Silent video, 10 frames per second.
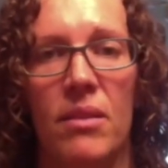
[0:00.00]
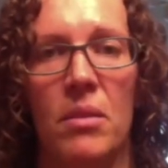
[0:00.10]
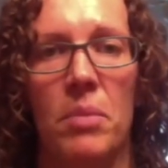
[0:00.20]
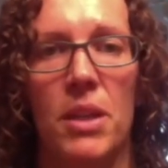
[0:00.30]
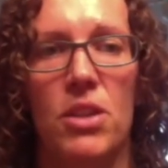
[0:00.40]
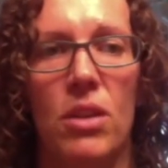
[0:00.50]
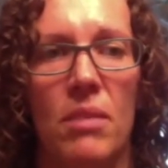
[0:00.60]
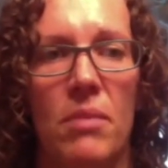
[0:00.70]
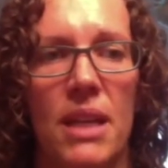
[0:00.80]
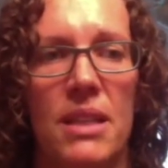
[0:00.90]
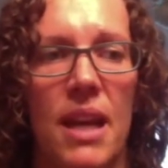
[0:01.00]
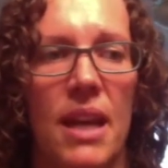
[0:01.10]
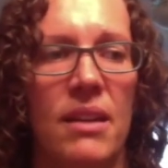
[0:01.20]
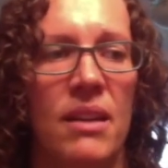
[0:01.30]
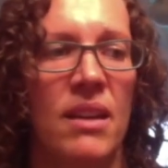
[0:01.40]
But you can
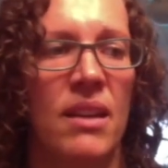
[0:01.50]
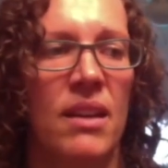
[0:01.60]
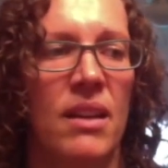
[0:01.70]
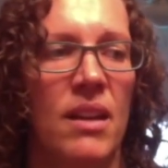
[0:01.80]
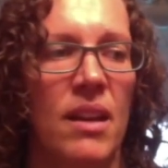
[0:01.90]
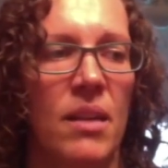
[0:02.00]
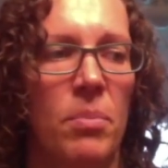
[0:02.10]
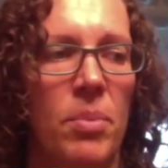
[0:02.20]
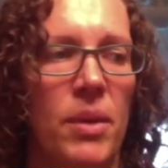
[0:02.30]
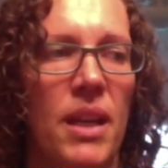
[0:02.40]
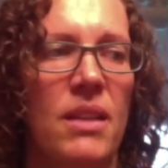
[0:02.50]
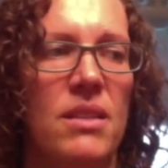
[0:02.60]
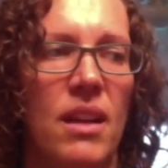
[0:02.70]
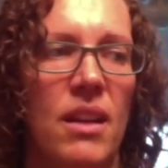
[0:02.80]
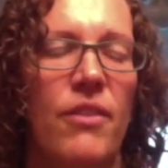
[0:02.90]
maintain a pretty
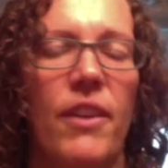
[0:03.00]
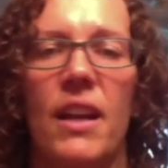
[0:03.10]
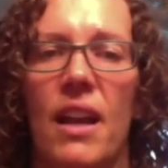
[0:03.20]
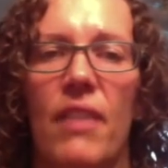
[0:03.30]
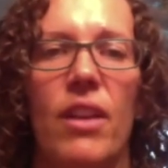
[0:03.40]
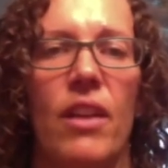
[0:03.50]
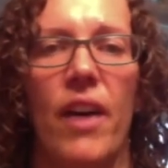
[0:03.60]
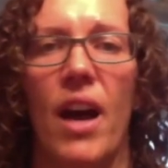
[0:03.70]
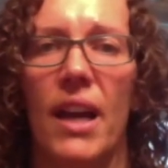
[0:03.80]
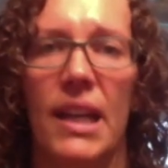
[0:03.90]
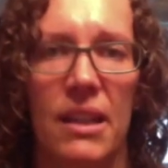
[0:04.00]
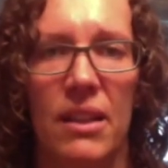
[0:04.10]
significant level of a hike